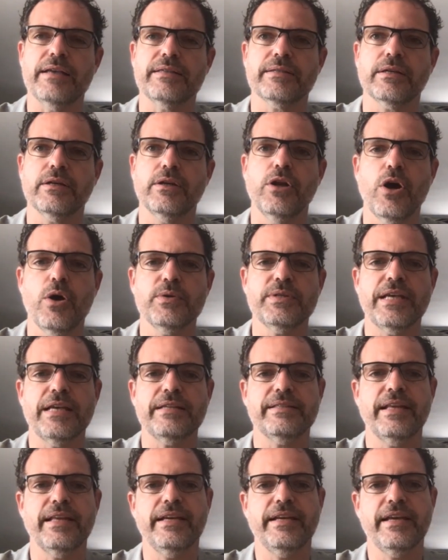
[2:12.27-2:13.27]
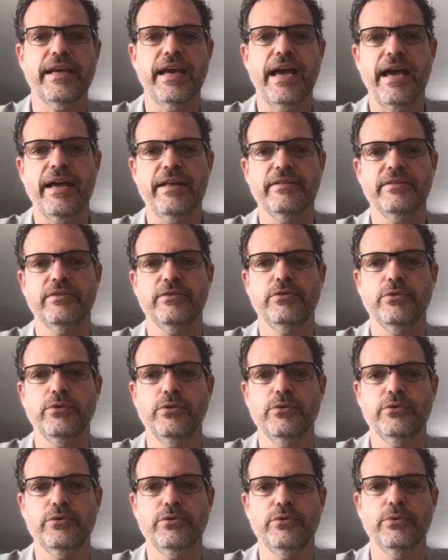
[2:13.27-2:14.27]
close as they can
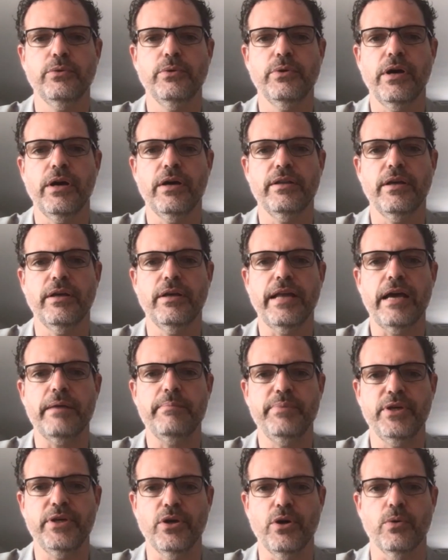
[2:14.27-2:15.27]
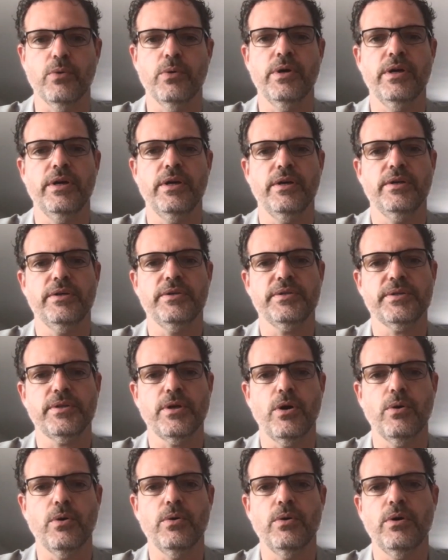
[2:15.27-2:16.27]
to an IPO.
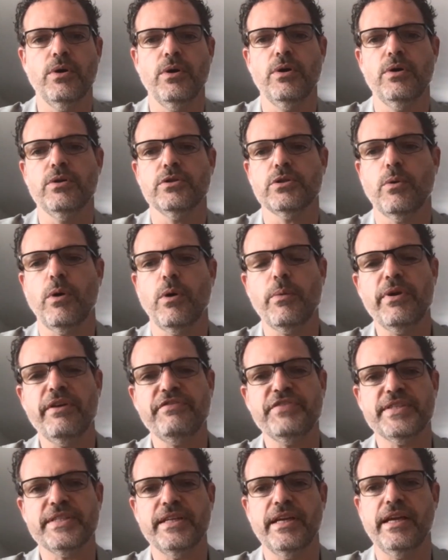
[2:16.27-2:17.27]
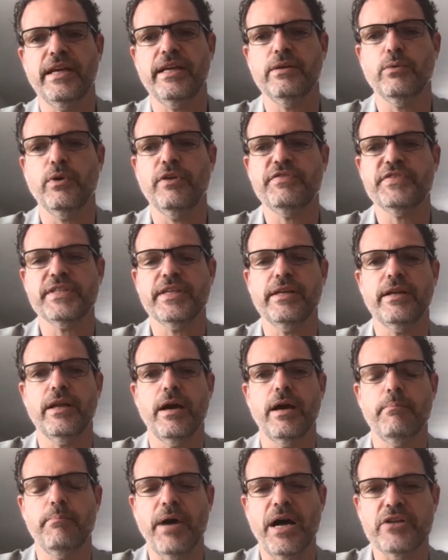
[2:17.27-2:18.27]
So what we've seen
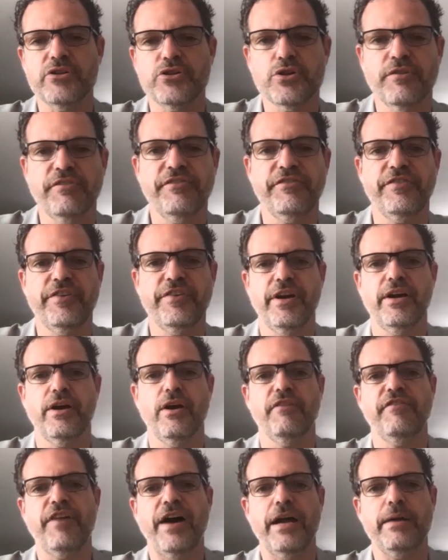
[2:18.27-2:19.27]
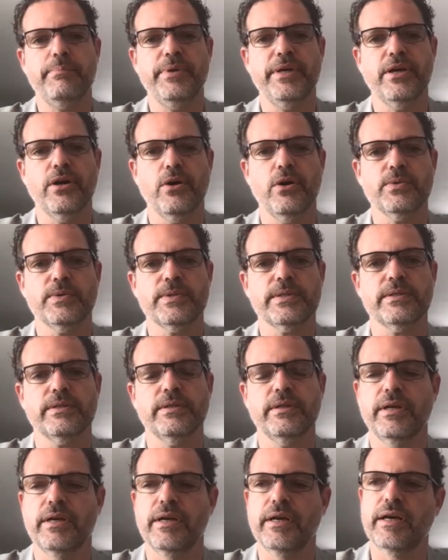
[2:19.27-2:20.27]
a bunch of IPOs
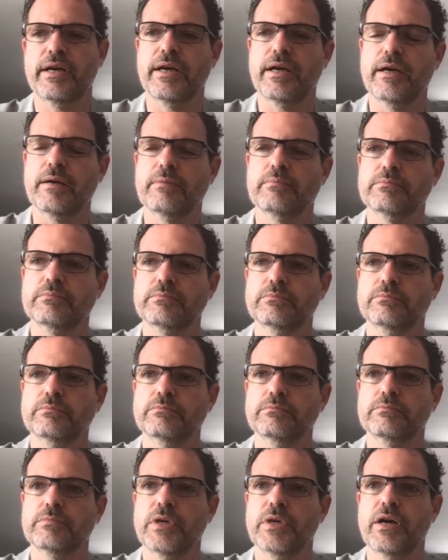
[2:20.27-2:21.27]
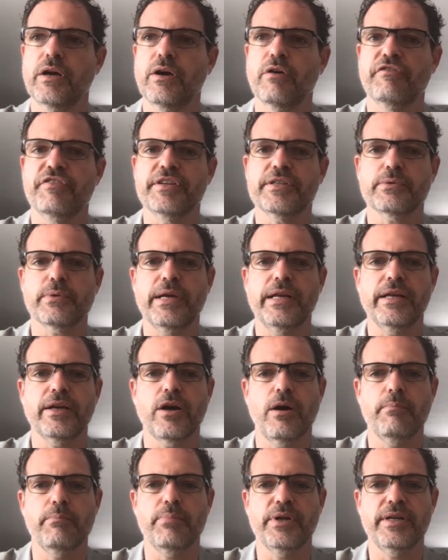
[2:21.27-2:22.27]
of Israeli
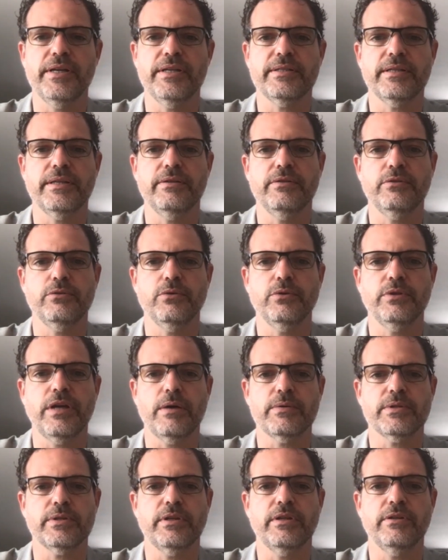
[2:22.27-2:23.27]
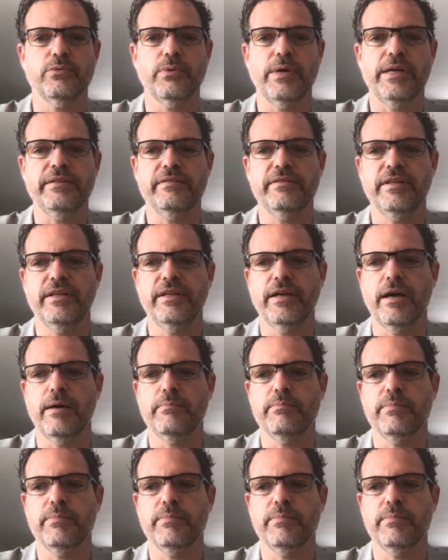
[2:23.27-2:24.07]
companies in 2020. I